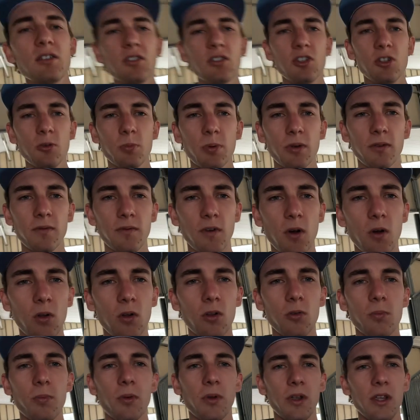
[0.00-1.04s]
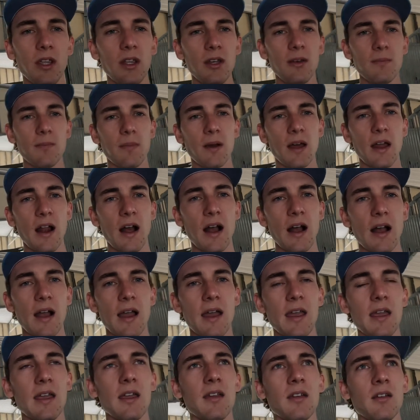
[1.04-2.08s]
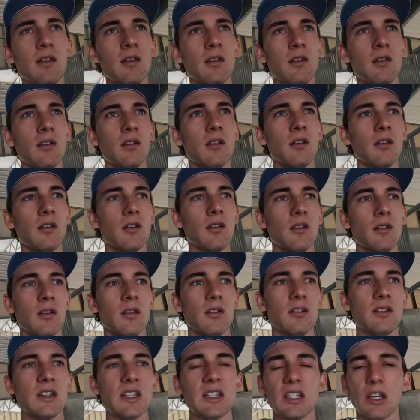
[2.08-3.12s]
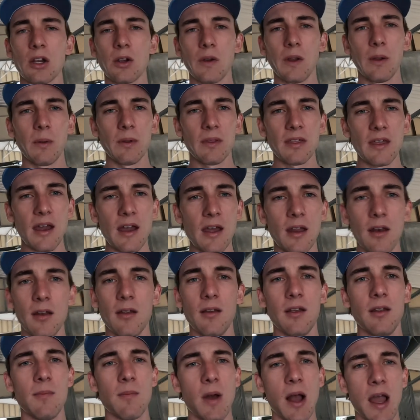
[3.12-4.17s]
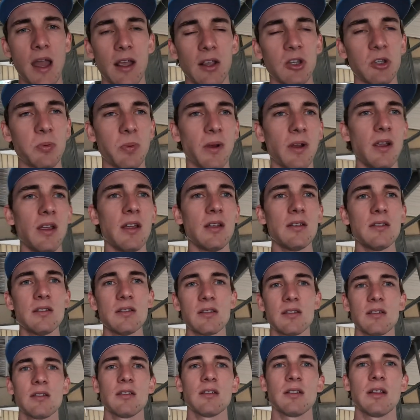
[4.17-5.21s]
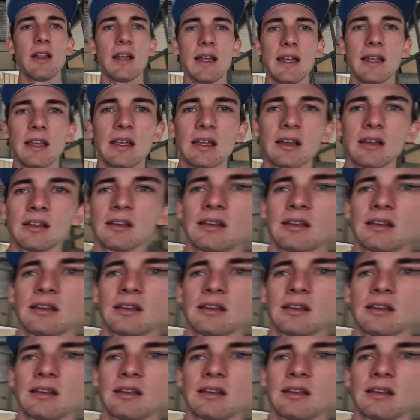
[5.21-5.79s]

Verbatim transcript: a super vocal breed, but I disagree with that in my experience. Like,